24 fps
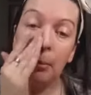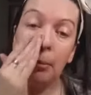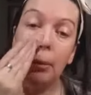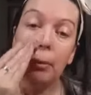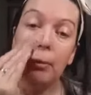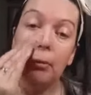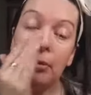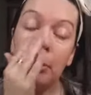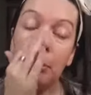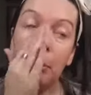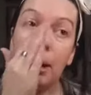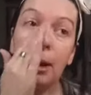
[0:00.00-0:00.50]

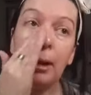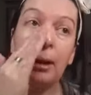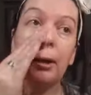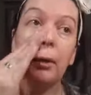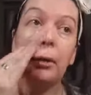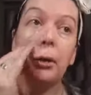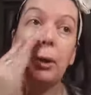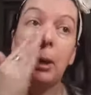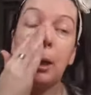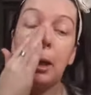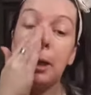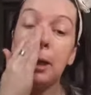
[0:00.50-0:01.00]
but for my
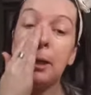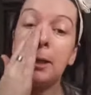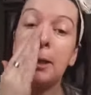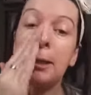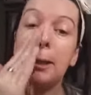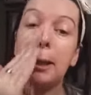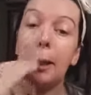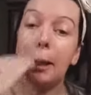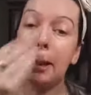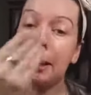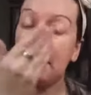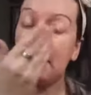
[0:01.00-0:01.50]
oily
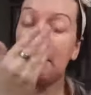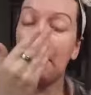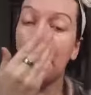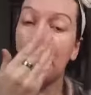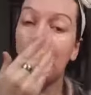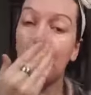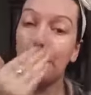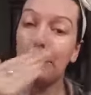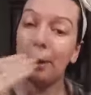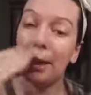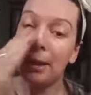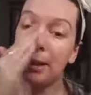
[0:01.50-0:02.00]
skin
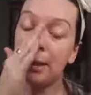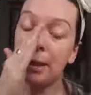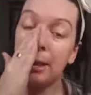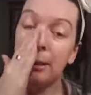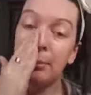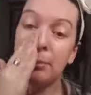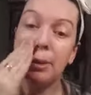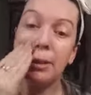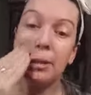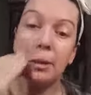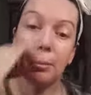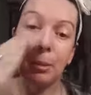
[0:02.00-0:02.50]
it
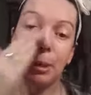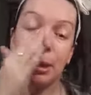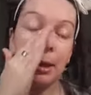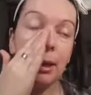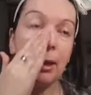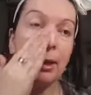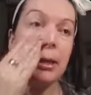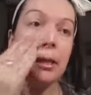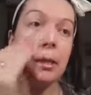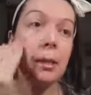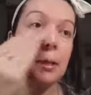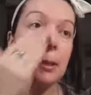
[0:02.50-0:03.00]
seems to be
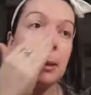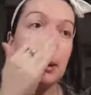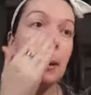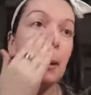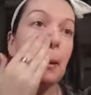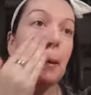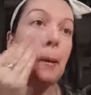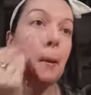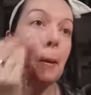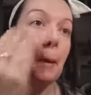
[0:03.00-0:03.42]
nice.